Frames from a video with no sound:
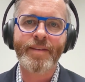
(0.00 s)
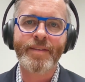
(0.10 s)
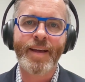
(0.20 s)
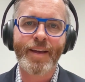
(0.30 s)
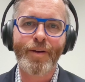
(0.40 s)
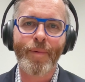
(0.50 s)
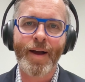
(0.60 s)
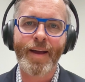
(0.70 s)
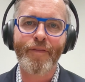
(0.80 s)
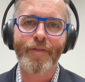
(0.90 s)
and take
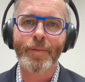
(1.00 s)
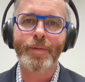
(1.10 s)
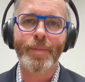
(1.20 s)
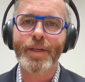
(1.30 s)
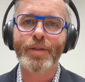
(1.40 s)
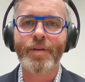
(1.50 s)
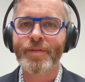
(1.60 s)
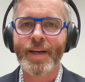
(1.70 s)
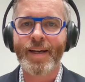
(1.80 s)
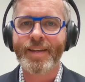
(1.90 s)
away from administrative
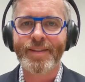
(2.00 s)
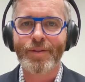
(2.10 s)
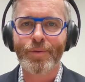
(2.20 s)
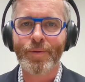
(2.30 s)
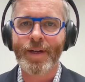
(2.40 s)
tasks or